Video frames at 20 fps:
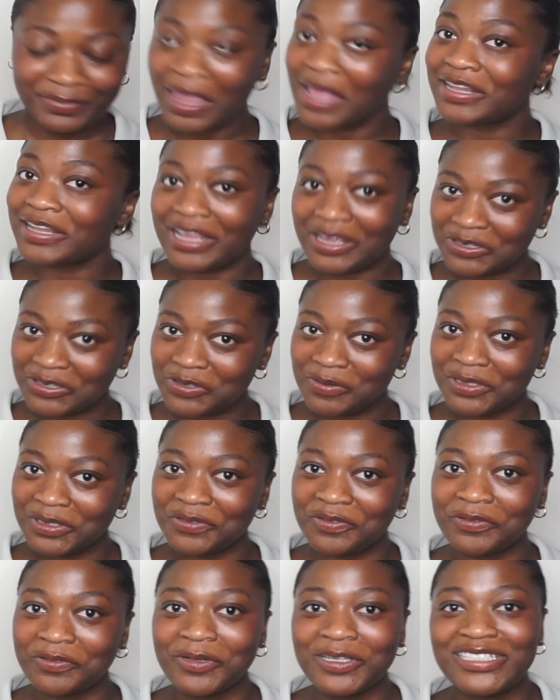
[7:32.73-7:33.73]
Thank you so much for
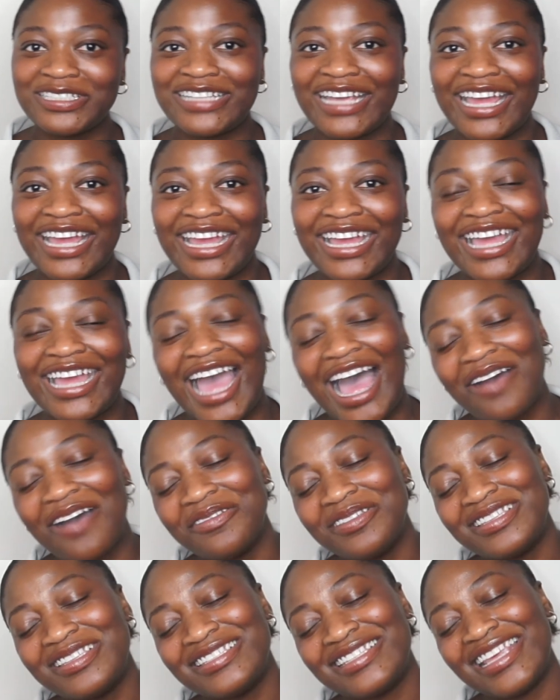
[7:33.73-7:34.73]
watching. I will
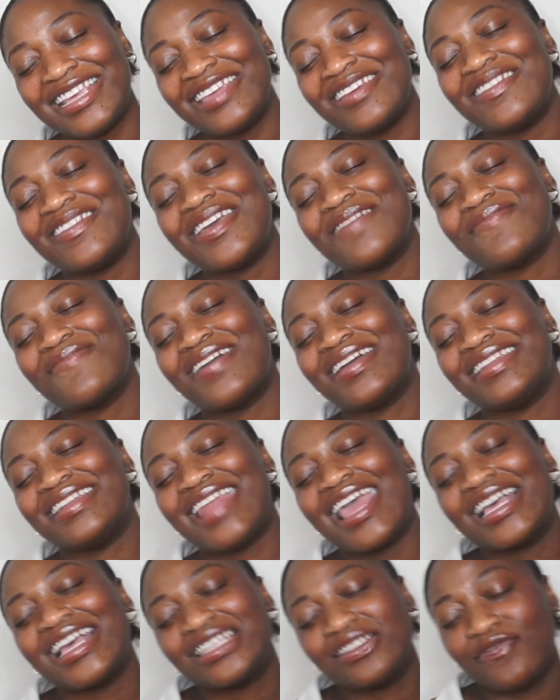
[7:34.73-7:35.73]
see you in my
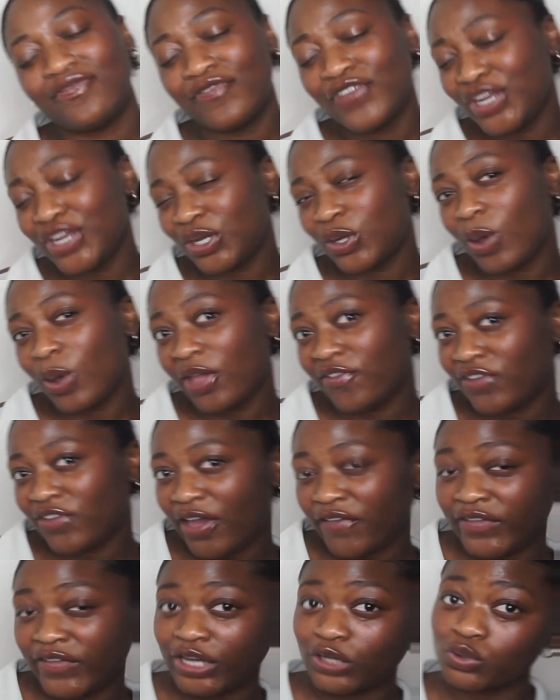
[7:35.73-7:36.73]
next video. If you have
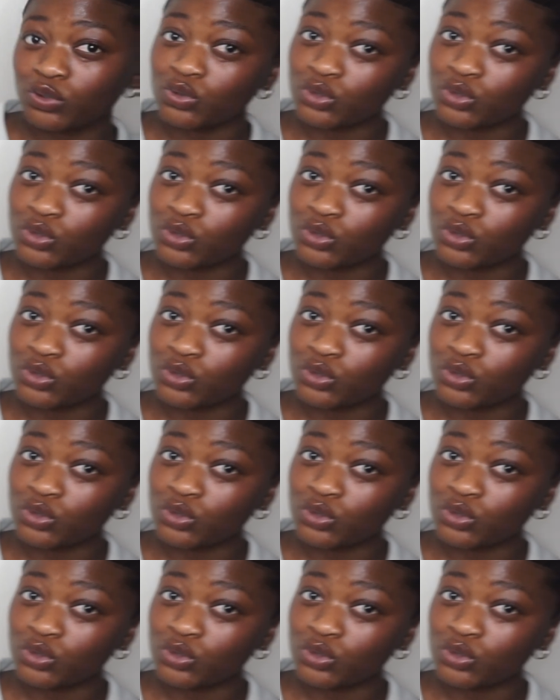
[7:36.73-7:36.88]
any